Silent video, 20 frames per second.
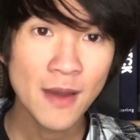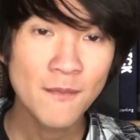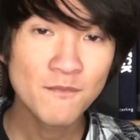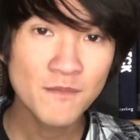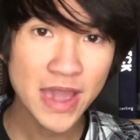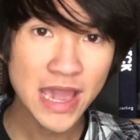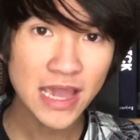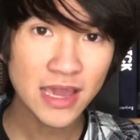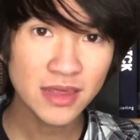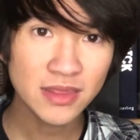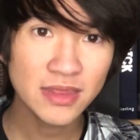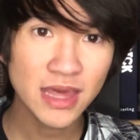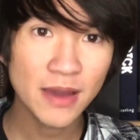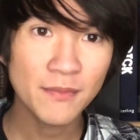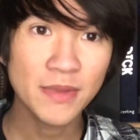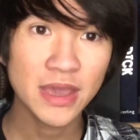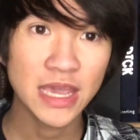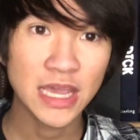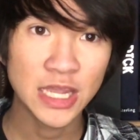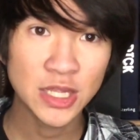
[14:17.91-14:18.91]
Make
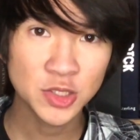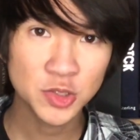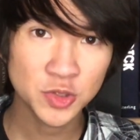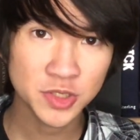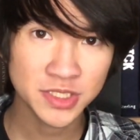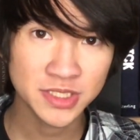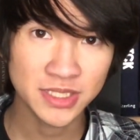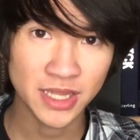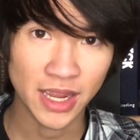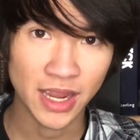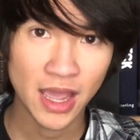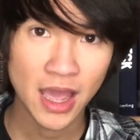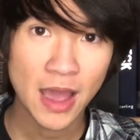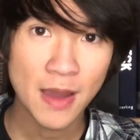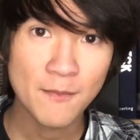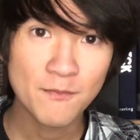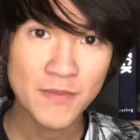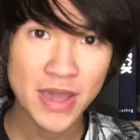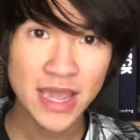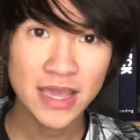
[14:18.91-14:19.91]
them interesting.
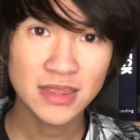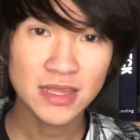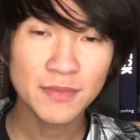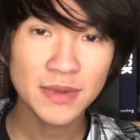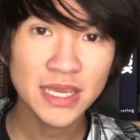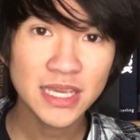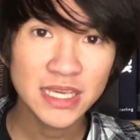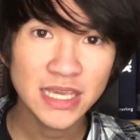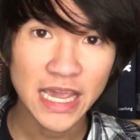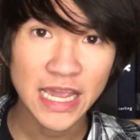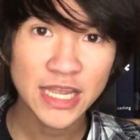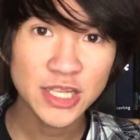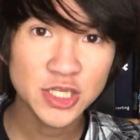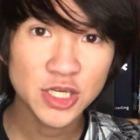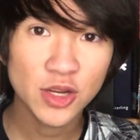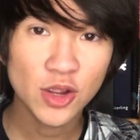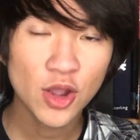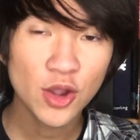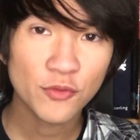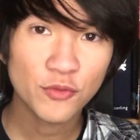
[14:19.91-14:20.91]
Make them
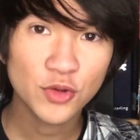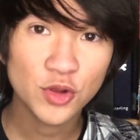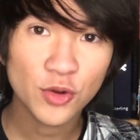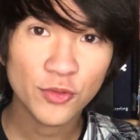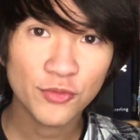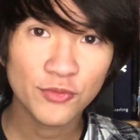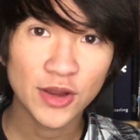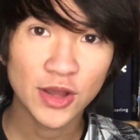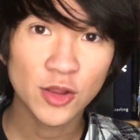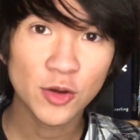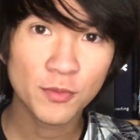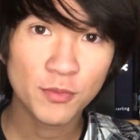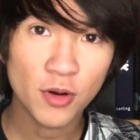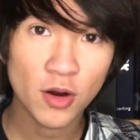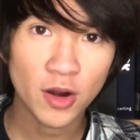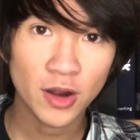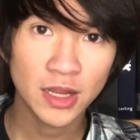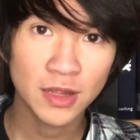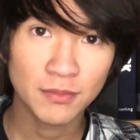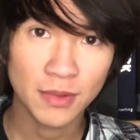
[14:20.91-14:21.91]
engaging for your fellow
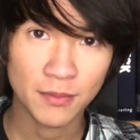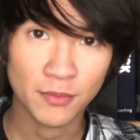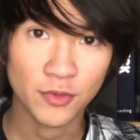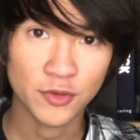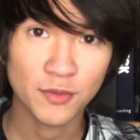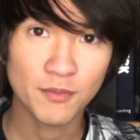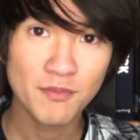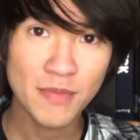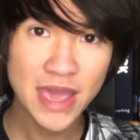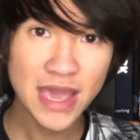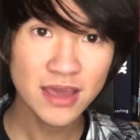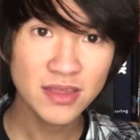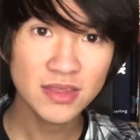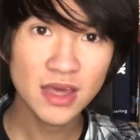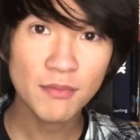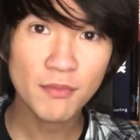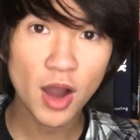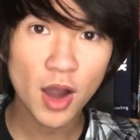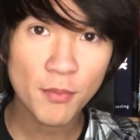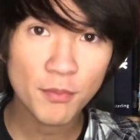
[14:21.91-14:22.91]
party members. Make
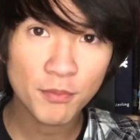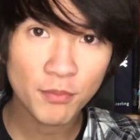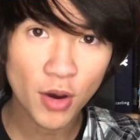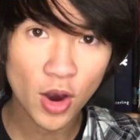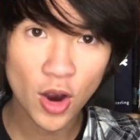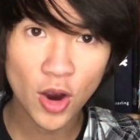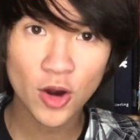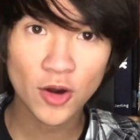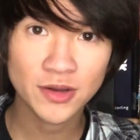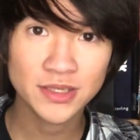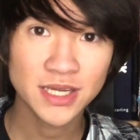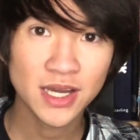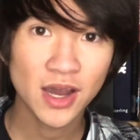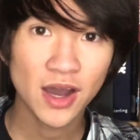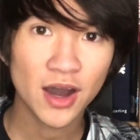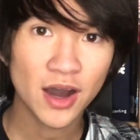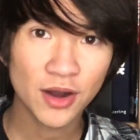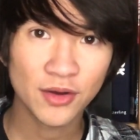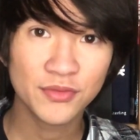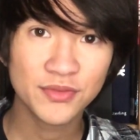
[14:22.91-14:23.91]
them a part
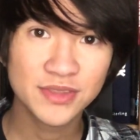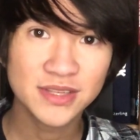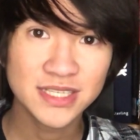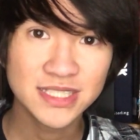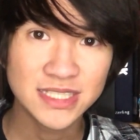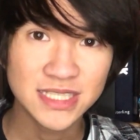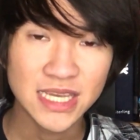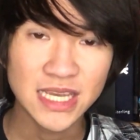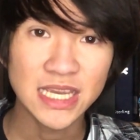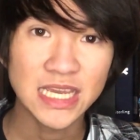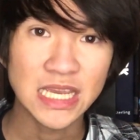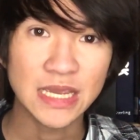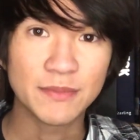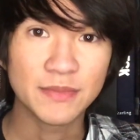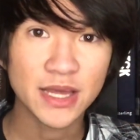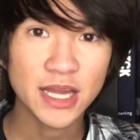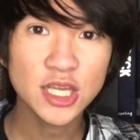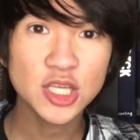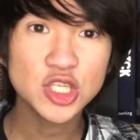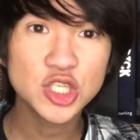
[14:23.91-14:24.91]
of the team.
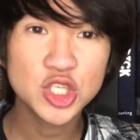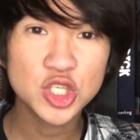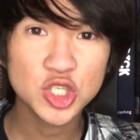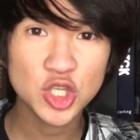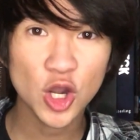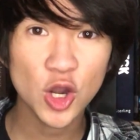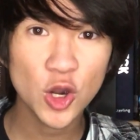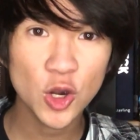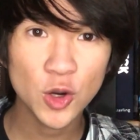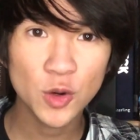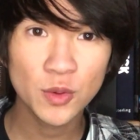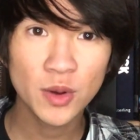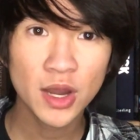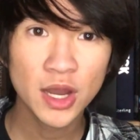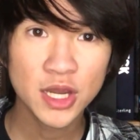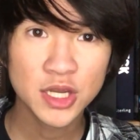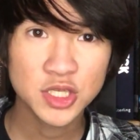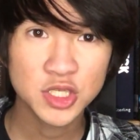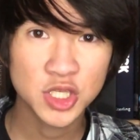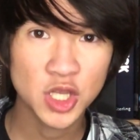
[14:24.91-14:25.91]
That is so,
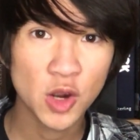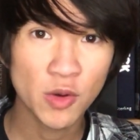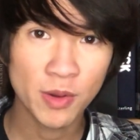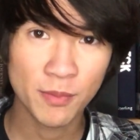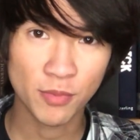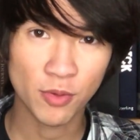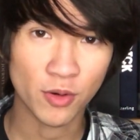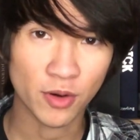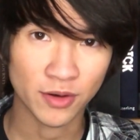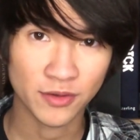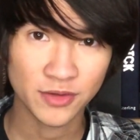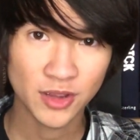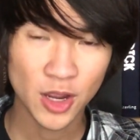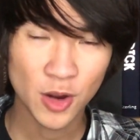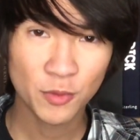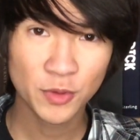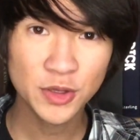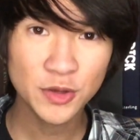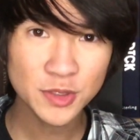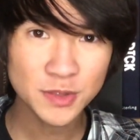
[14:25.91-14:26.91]
so important.
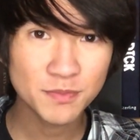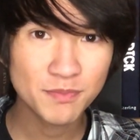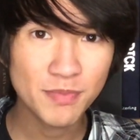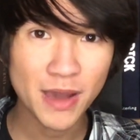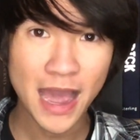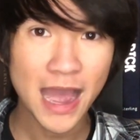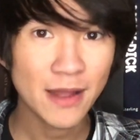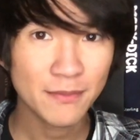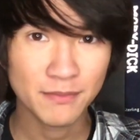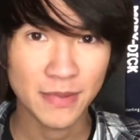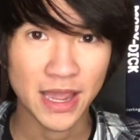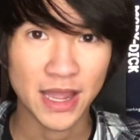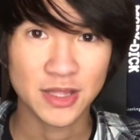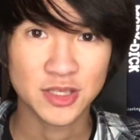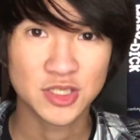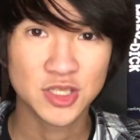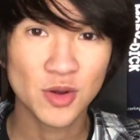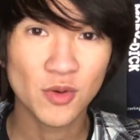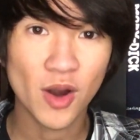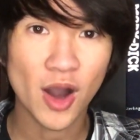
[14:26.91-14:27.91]
We use Batman
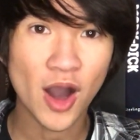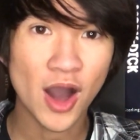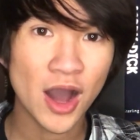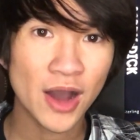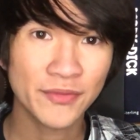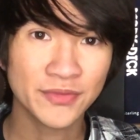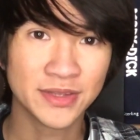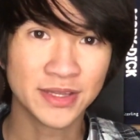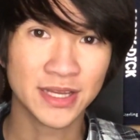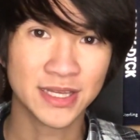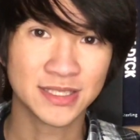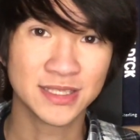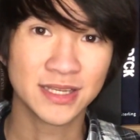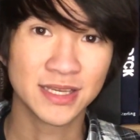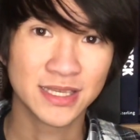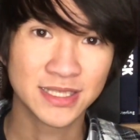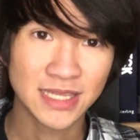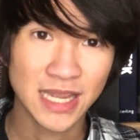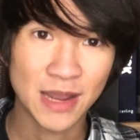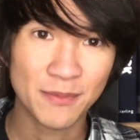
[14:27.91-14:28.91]
so often as an
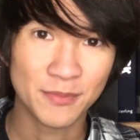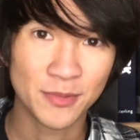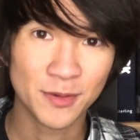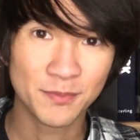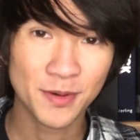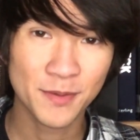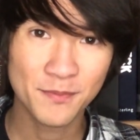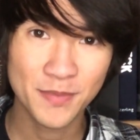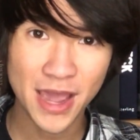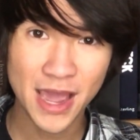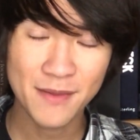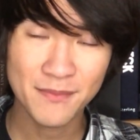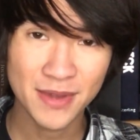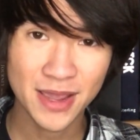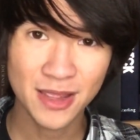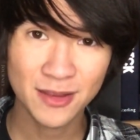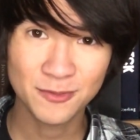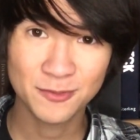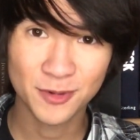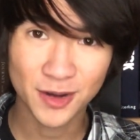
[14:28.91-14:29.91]
example, but
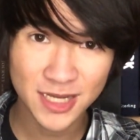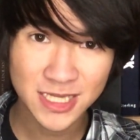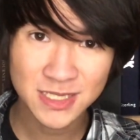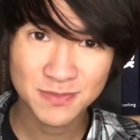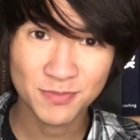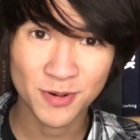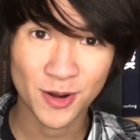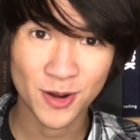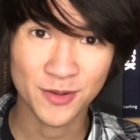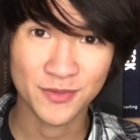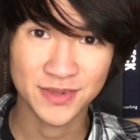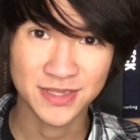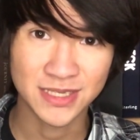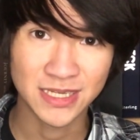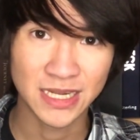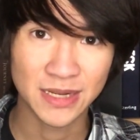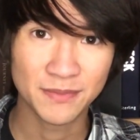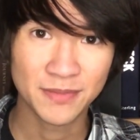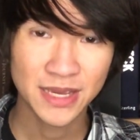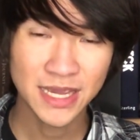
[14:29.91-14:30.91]
Batman was part of a
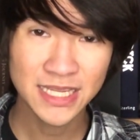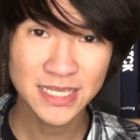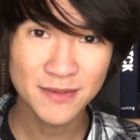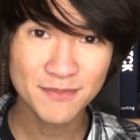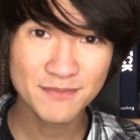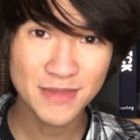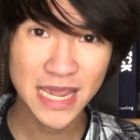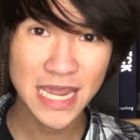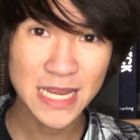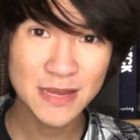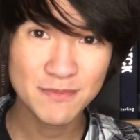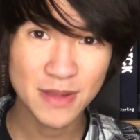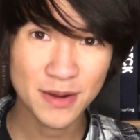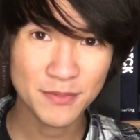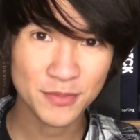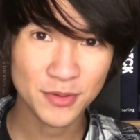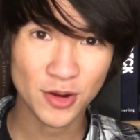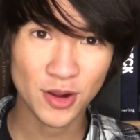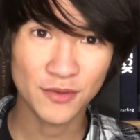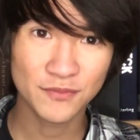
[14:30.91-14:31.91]
team. He's a main
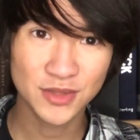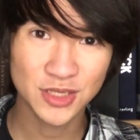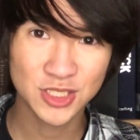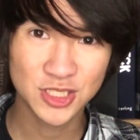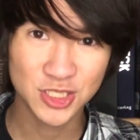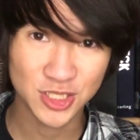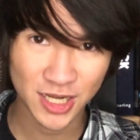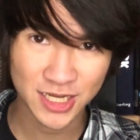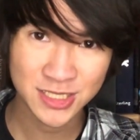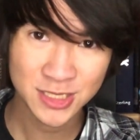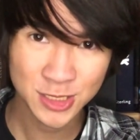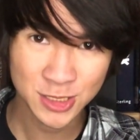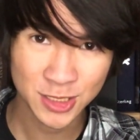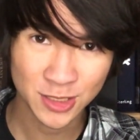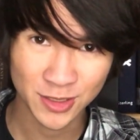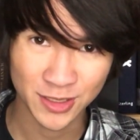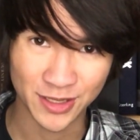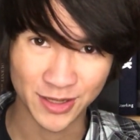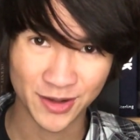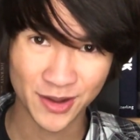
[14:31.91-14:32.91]
member of the Justice
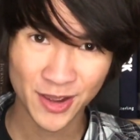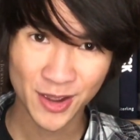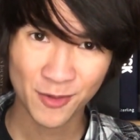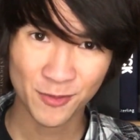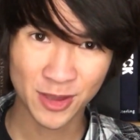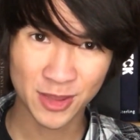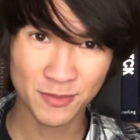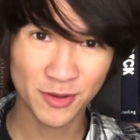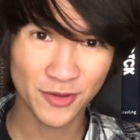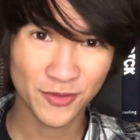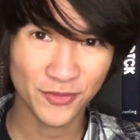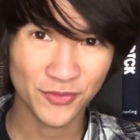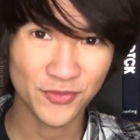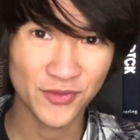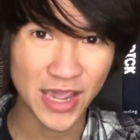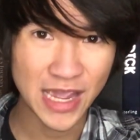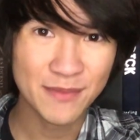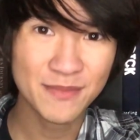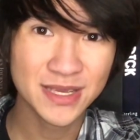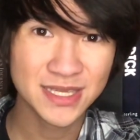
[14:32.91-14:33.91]
League, one of the most
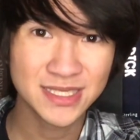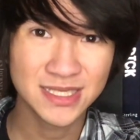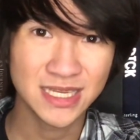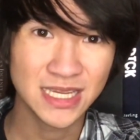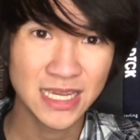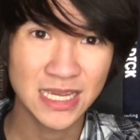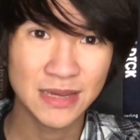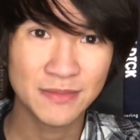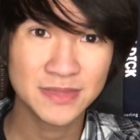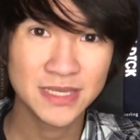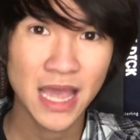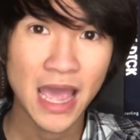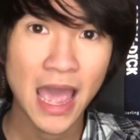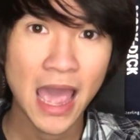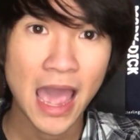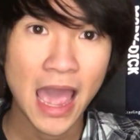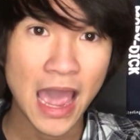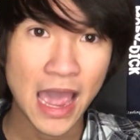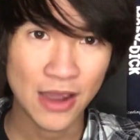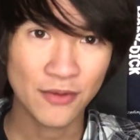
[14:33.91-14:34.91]
famous teams
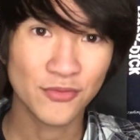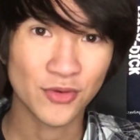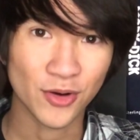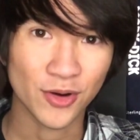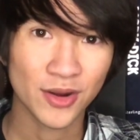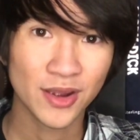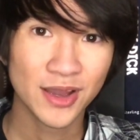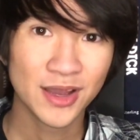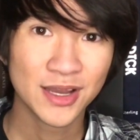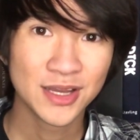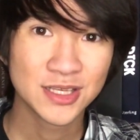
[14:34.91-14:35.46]
ever.